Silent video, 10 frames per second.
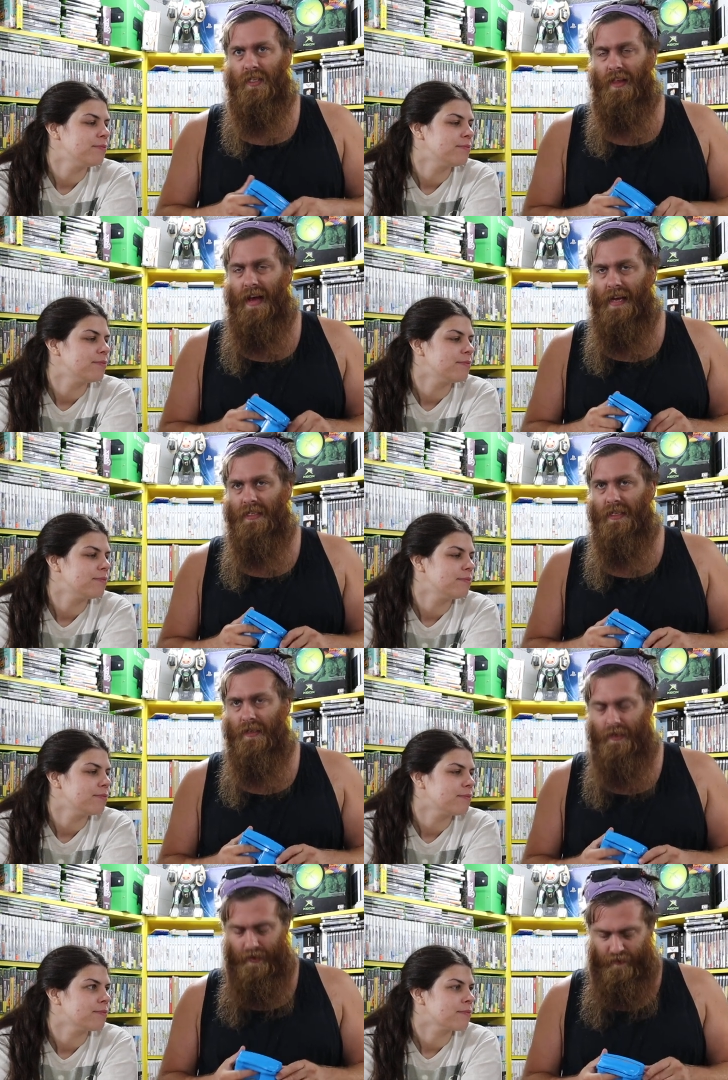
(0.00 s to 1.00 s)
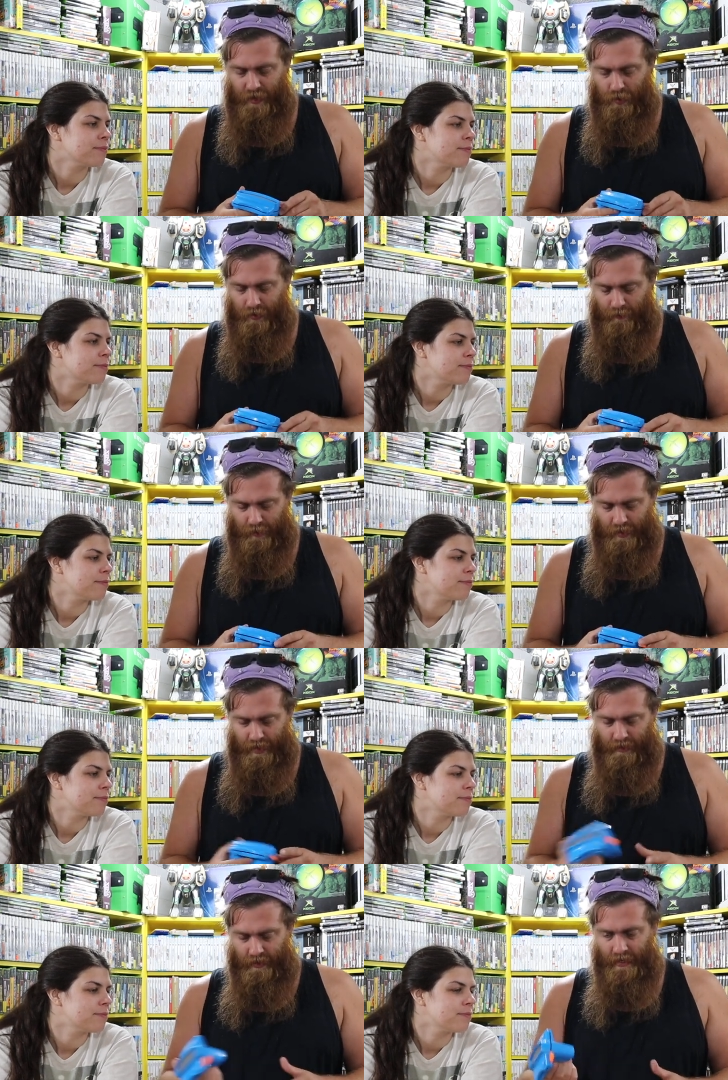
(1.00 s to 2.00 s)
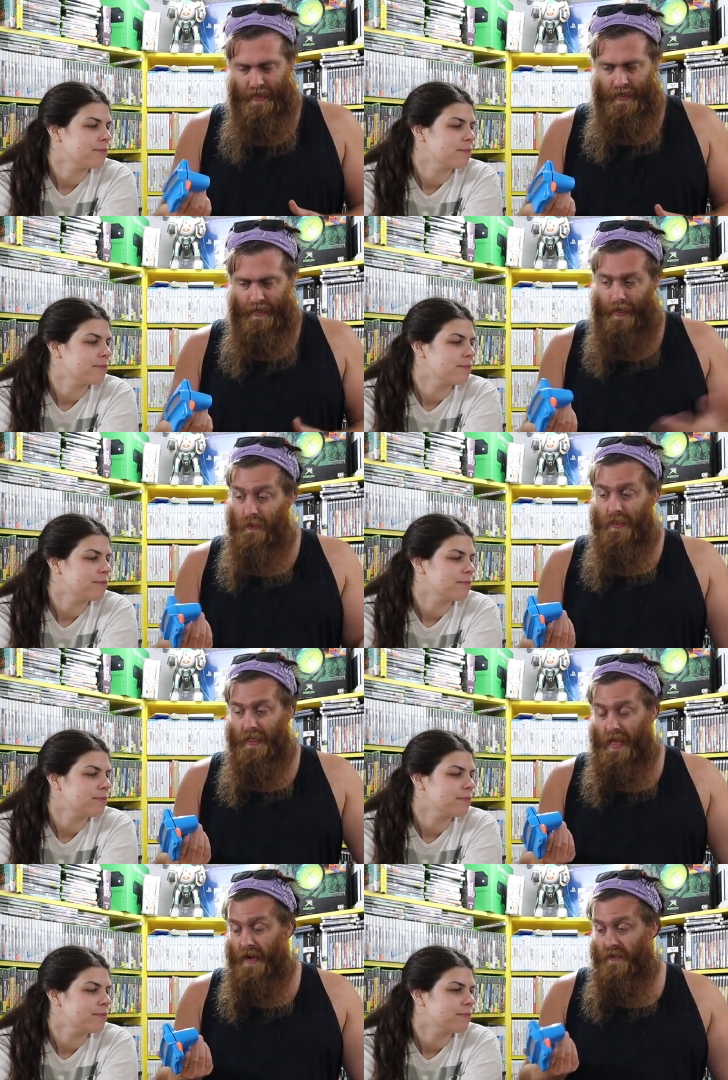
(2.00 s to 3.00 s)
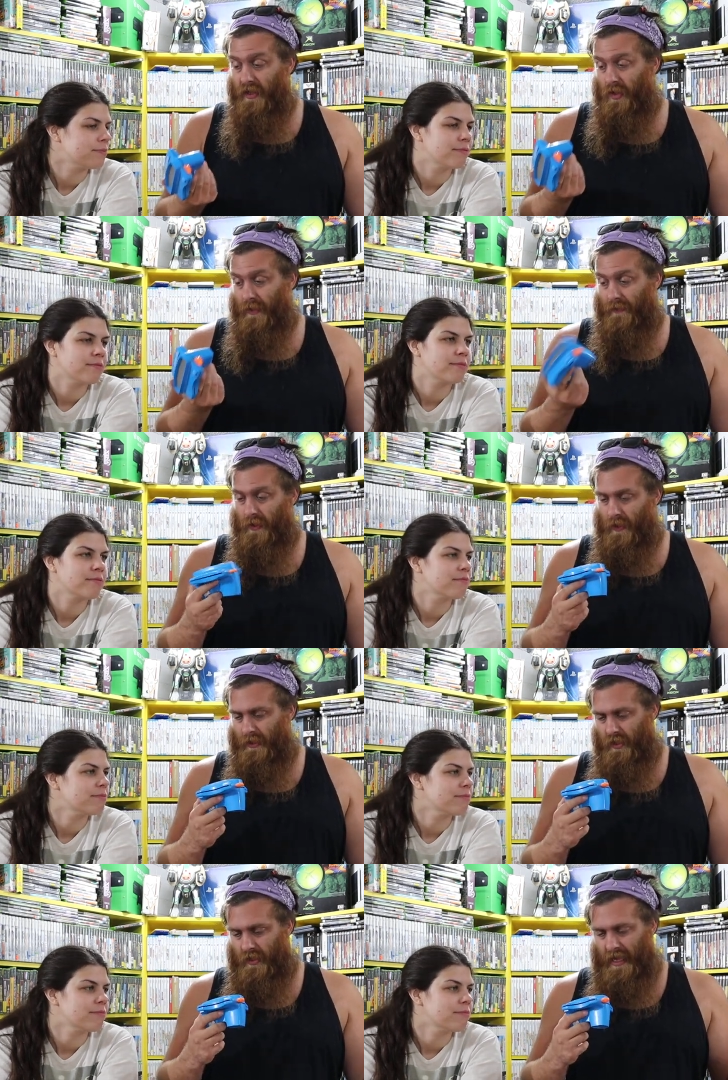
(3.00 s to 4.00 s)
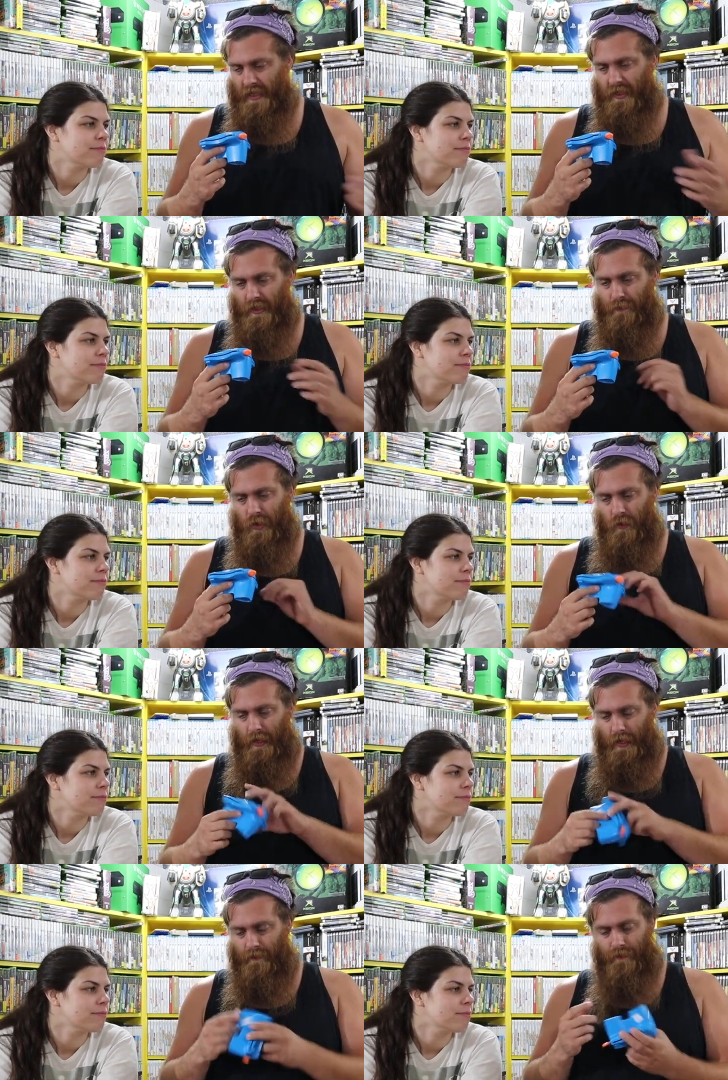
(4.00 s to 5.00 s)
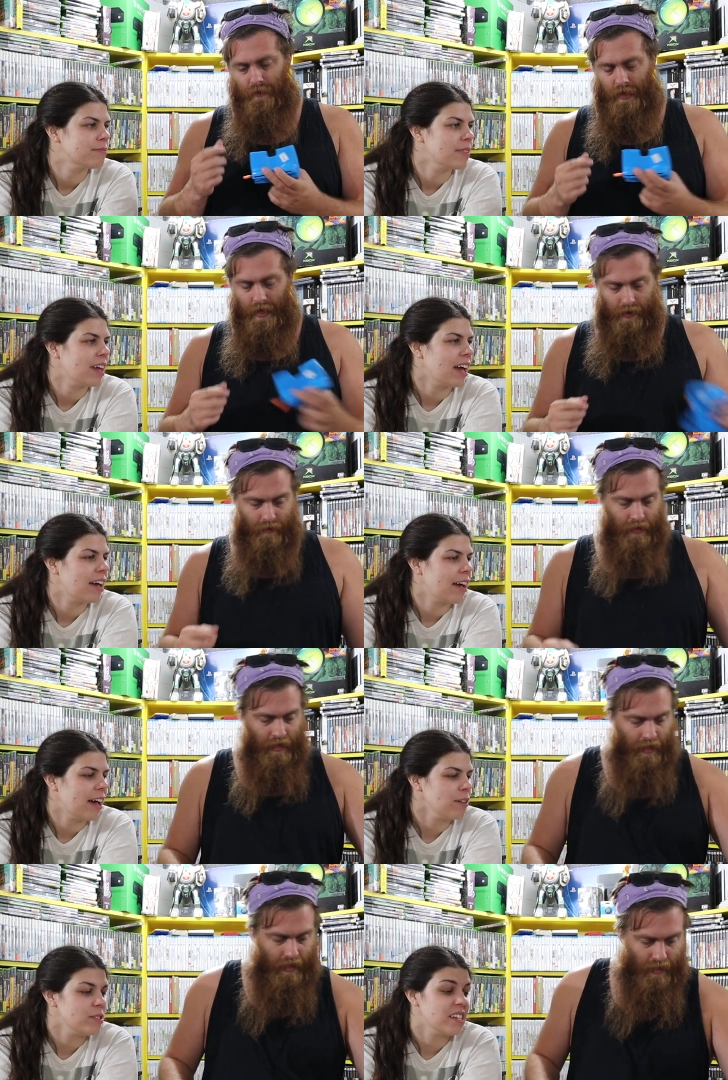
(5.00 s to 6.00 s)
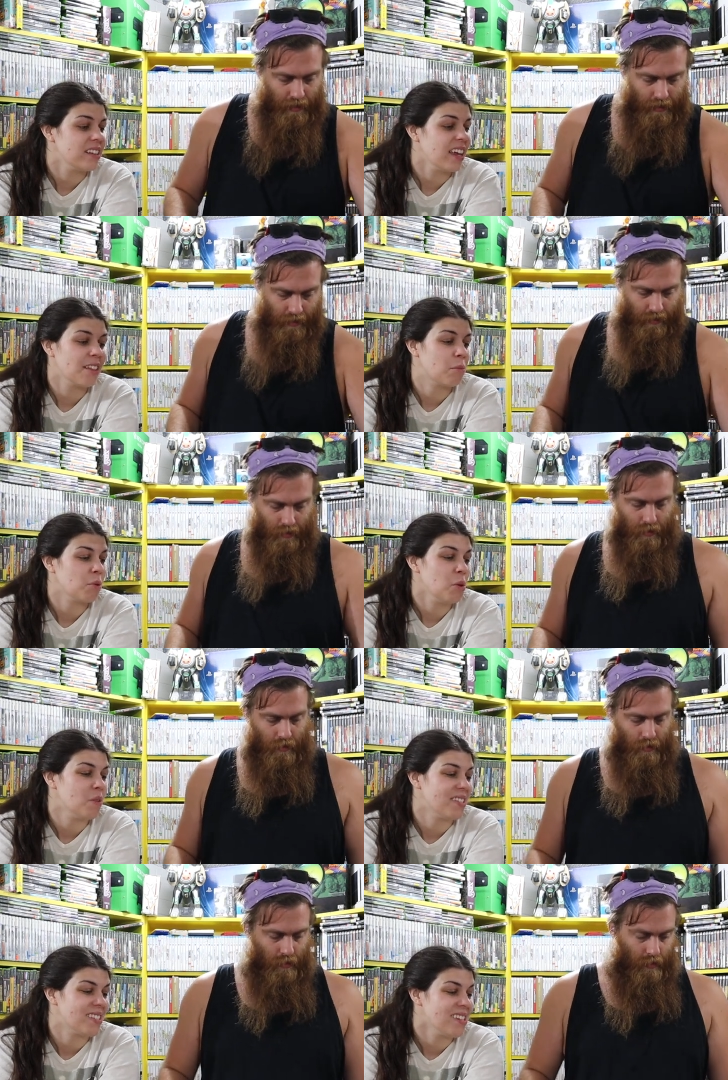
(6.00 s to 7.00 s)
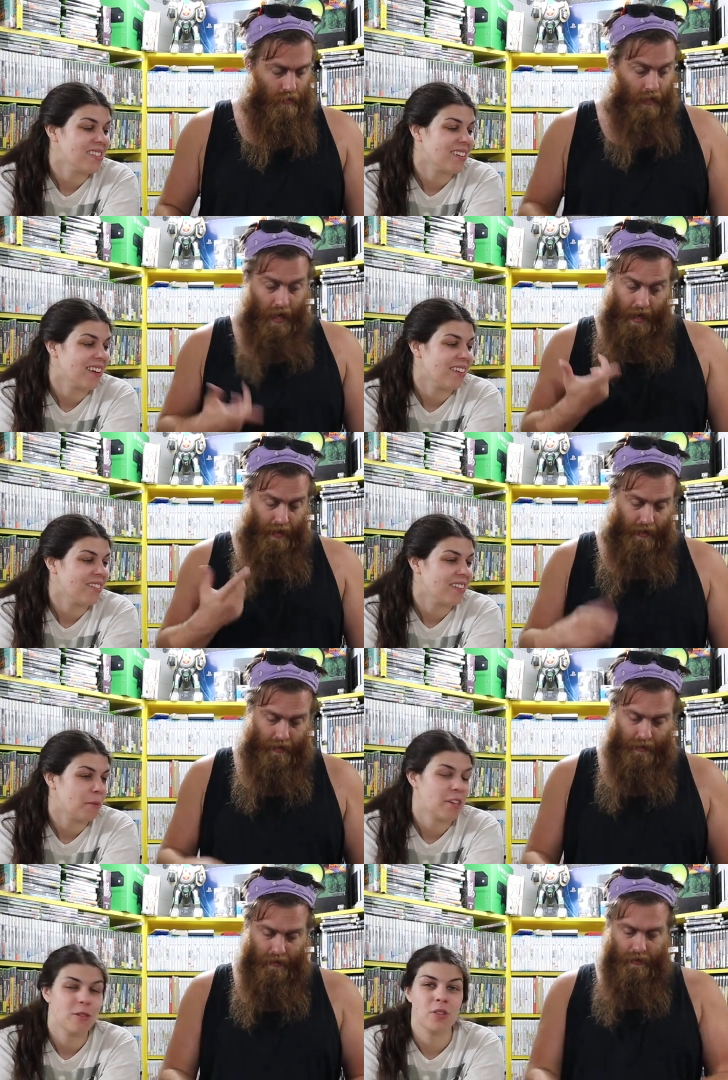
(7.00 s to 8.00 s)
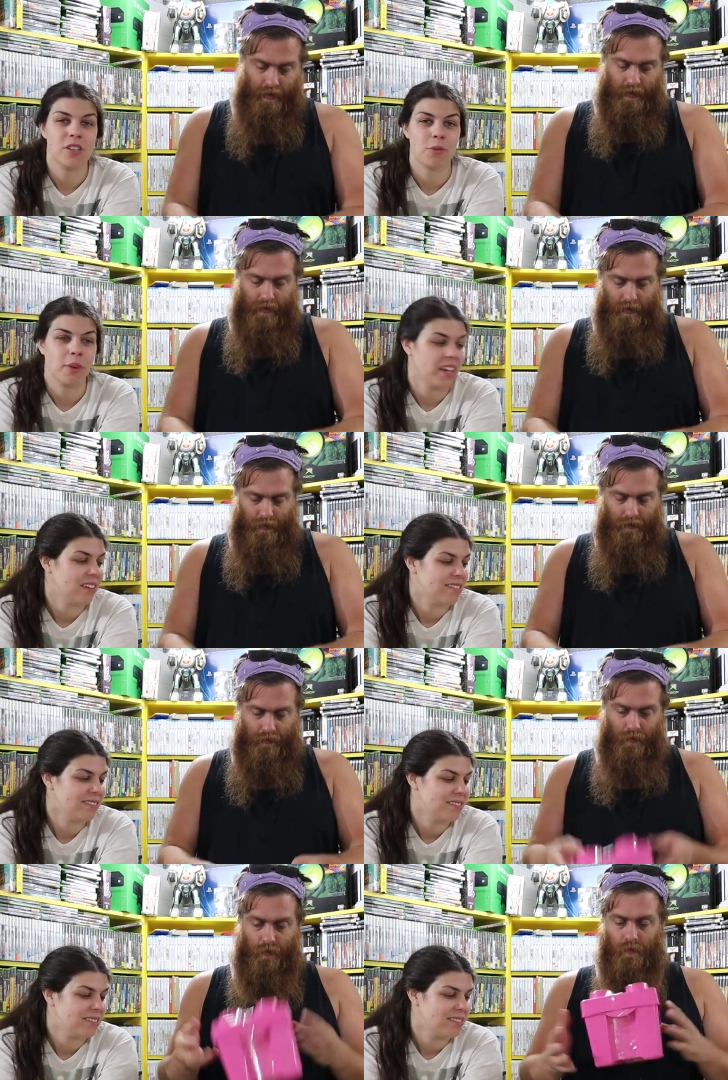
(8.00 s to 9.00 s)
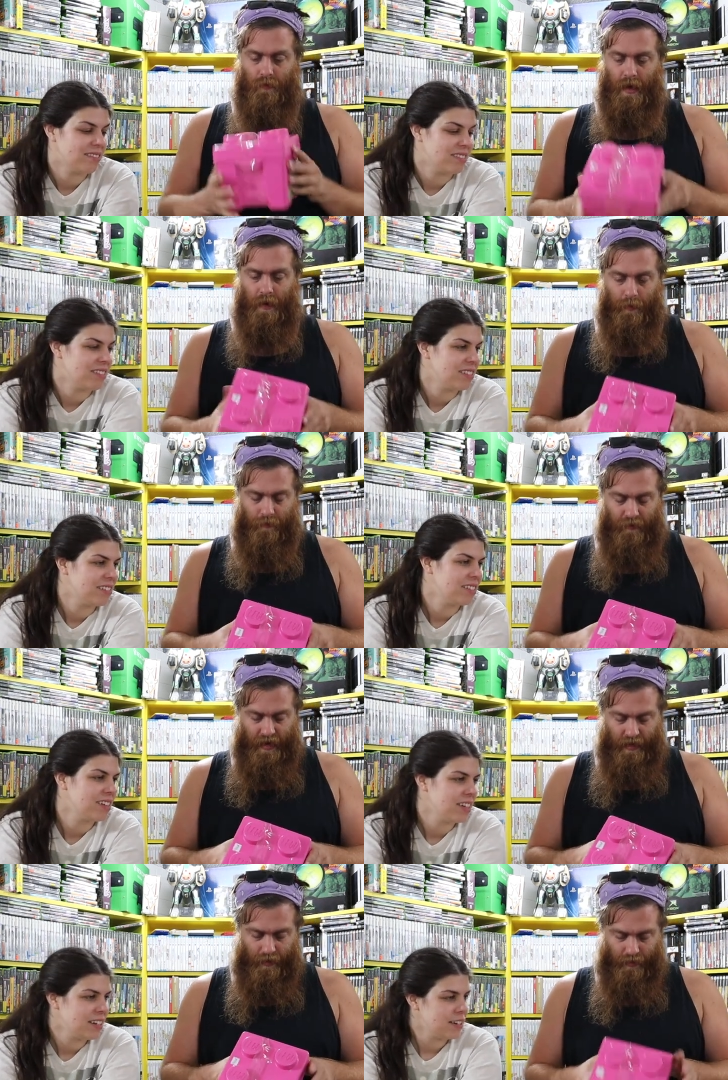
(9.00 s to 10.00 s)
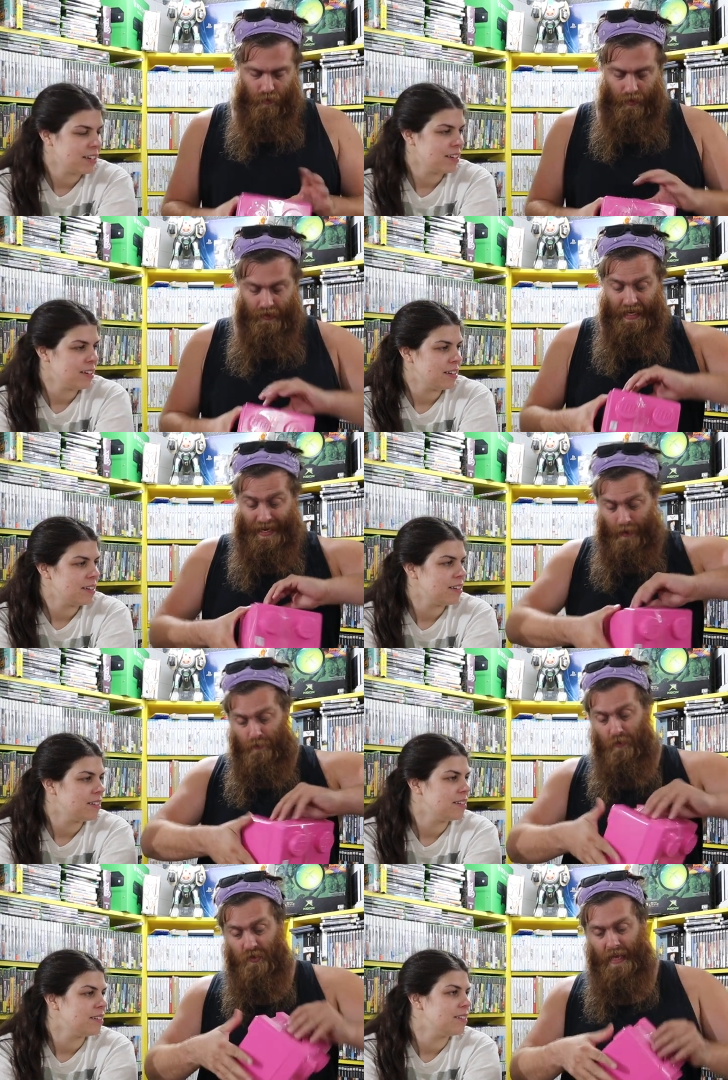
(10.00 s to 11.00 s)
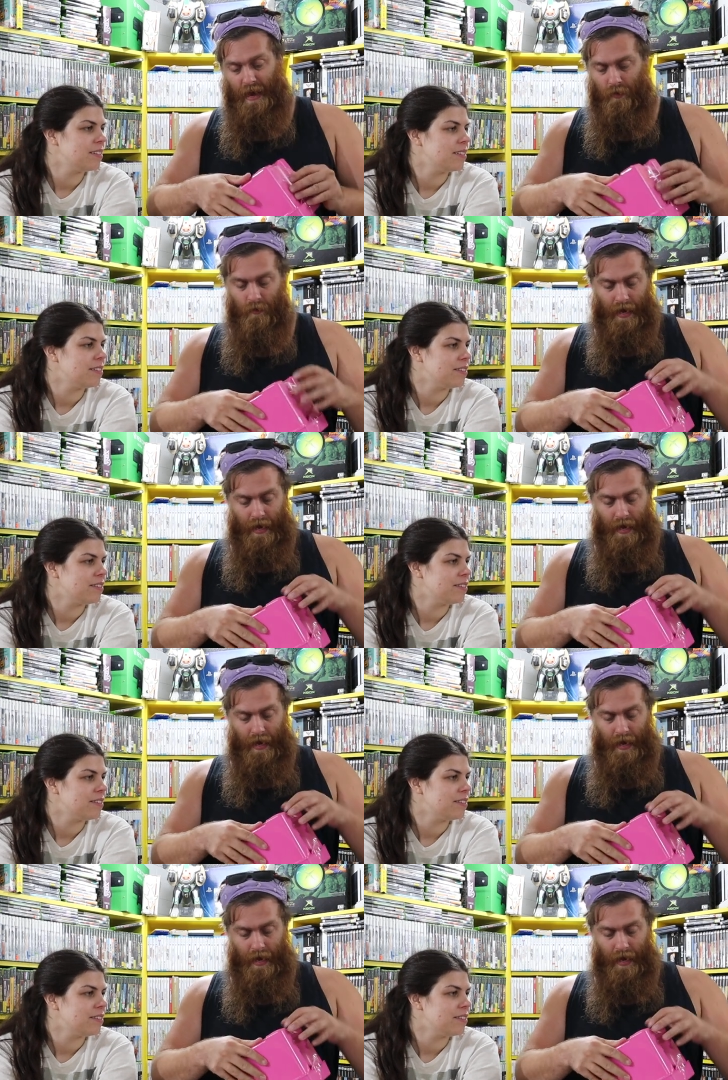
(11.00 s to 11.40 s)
Speaker 1: of slides individually for sale. I don't see a lot of it at thrift, so I just snatched this blue one up now.
Speaker 2: I don't see a lot of the blue ones either. Yeah. I, I mean, usually the red.
Speaker 1: Yeah, we finally the ones in our booths now are